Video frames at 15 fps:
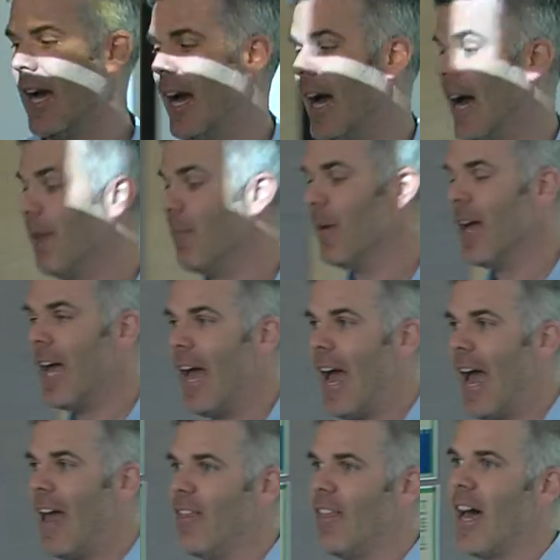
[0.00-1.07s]

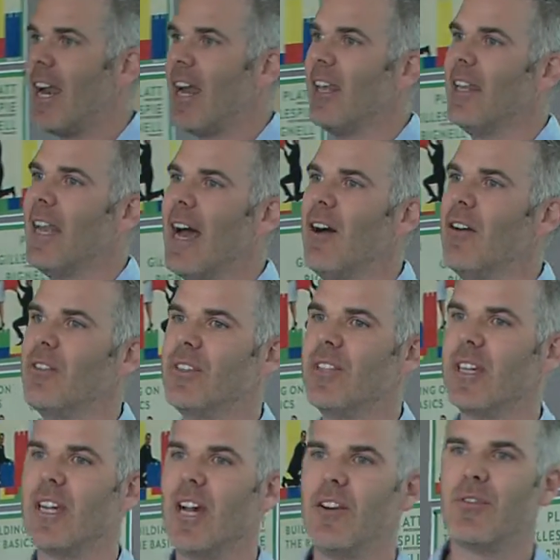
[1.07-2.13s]
And that allows
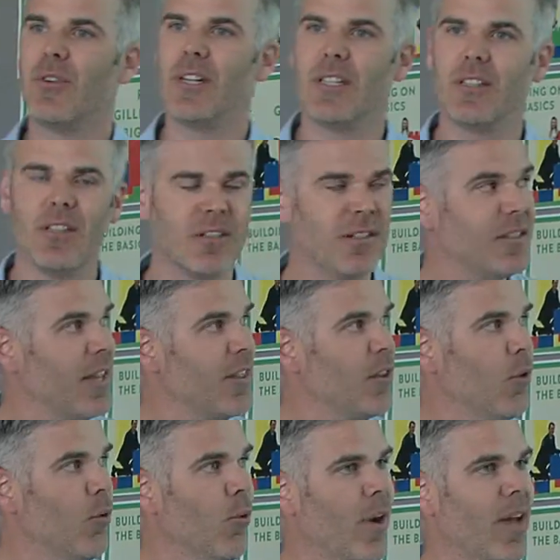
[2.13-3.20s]
the country to set
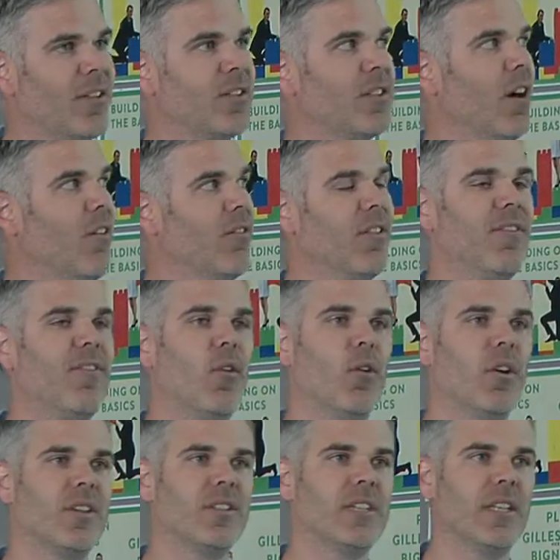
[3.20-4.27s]
the rest of the
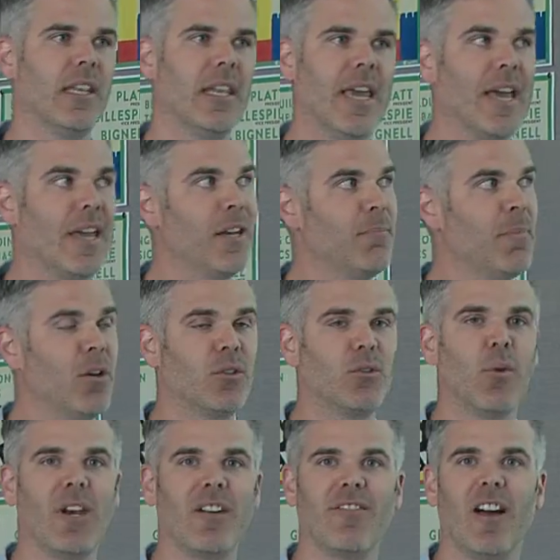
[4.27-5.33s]
forested land, about
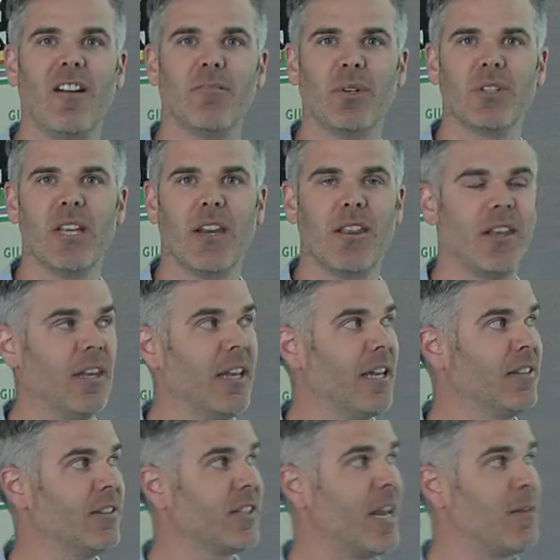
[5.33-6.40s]
25% of the
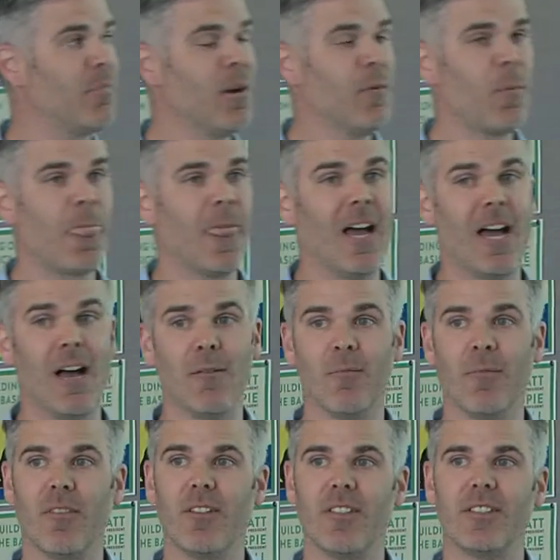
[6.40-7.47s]
landscape,
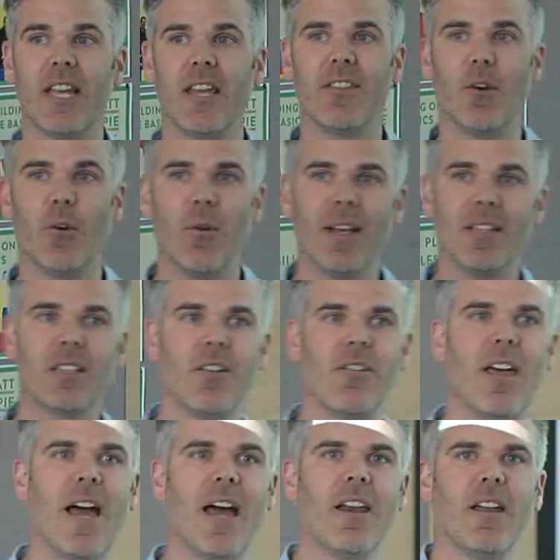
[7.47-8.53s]
set the rest
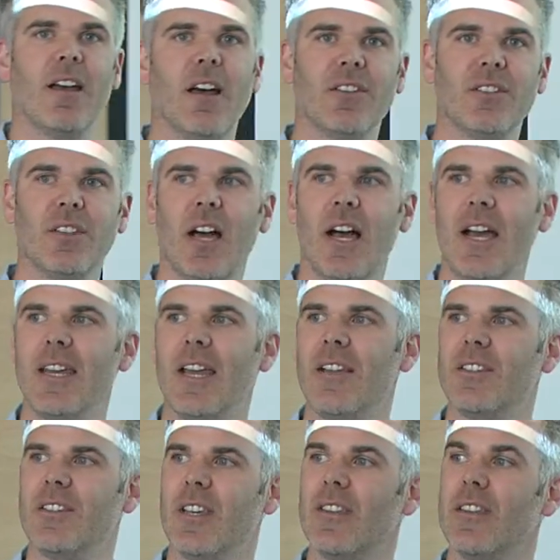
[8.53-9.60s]
of that aside
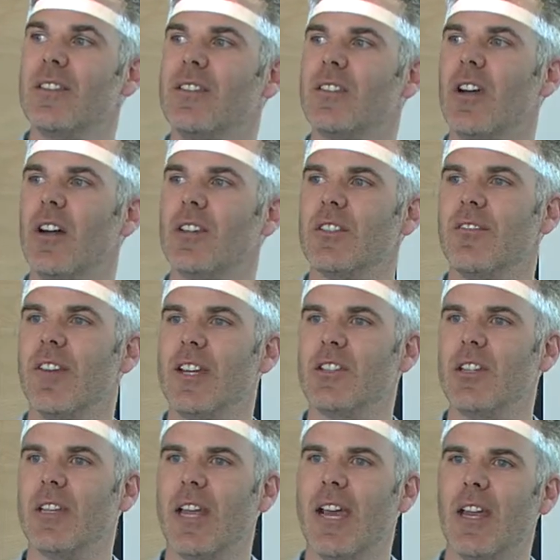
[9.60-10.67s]
and say, this is
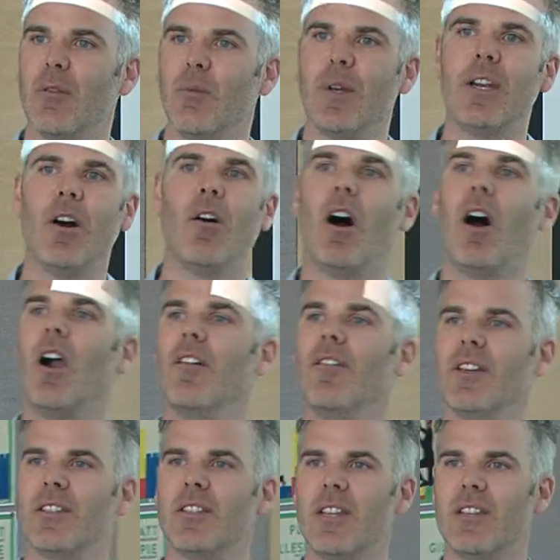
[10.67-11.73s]
conservation land. We don't
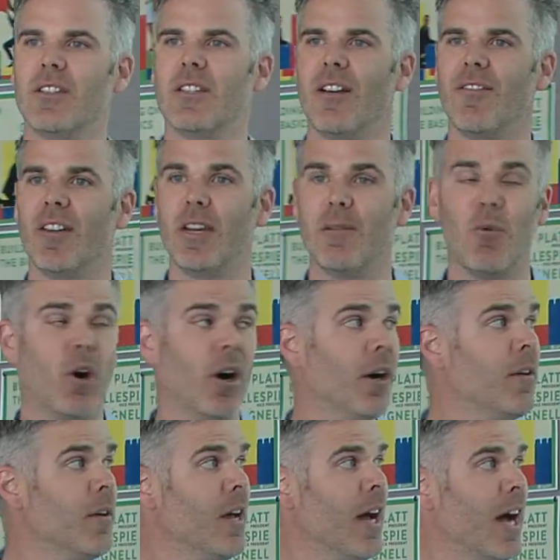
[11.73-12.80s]
harvest this stuff anymore.